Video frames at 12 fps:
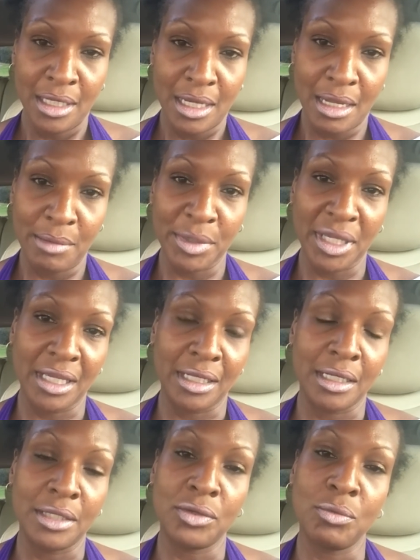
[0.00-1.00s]

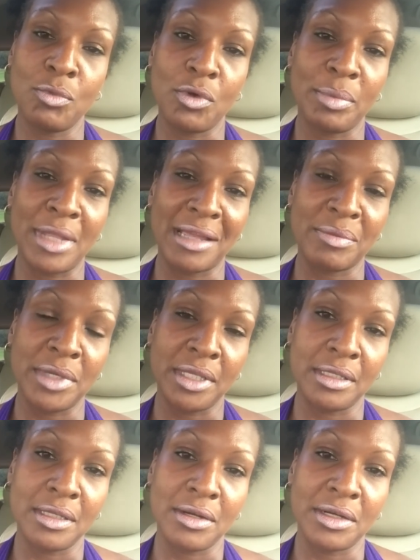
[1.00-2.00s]
Again, 2 more black
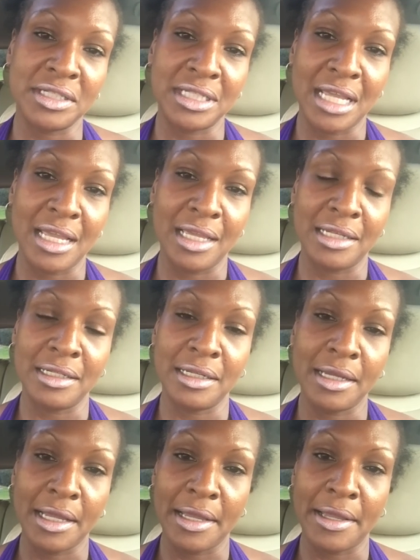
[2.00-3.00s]
men are dead
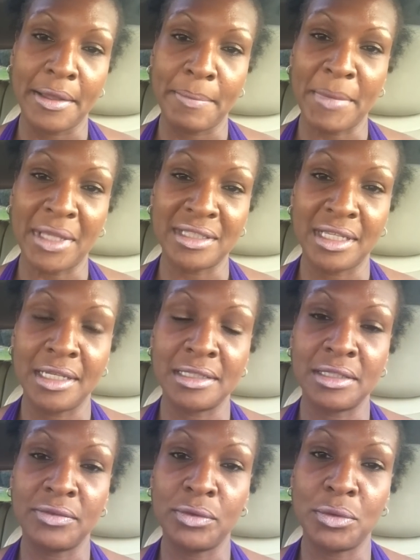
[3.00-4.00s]
at the
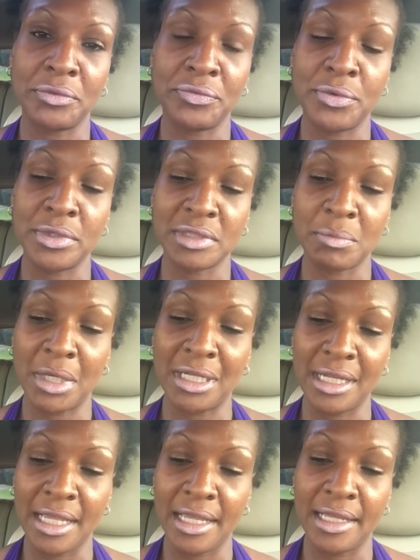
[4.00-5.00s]
hands of law
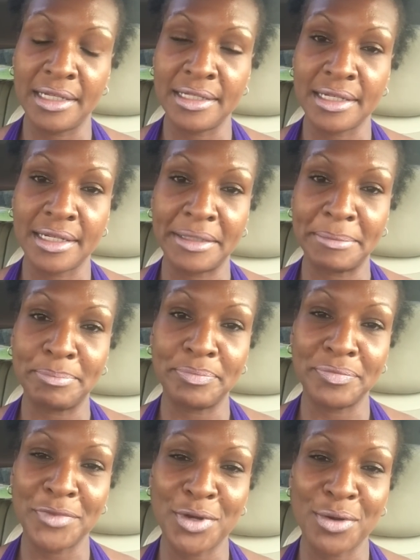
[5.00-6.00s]
enforcement. And,
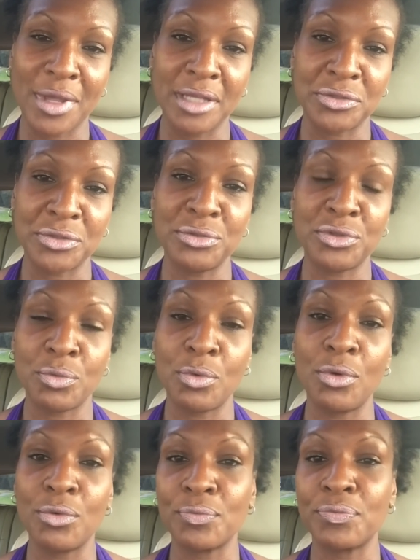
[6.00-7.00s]
as
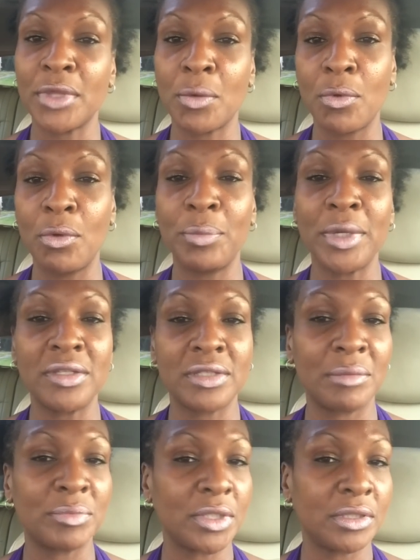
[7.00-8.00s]
usual, there will be
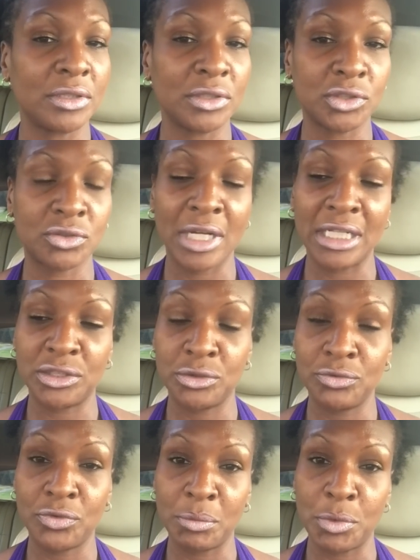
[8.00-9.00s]
something to distract
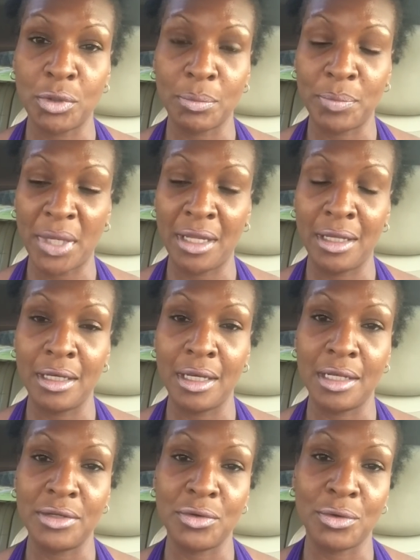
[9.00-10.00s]
you from your pain
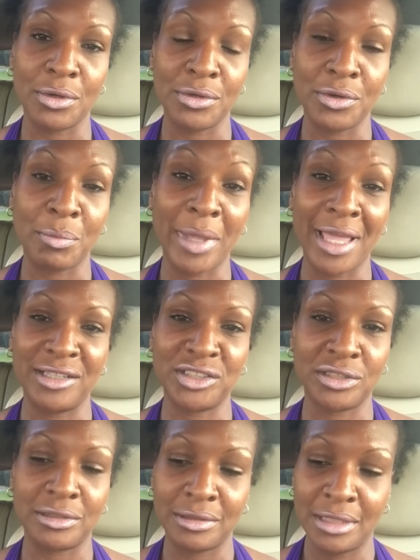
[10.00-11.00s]
and your
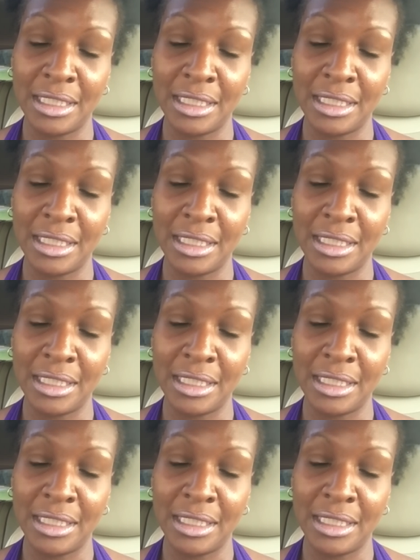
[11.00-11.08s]
passion.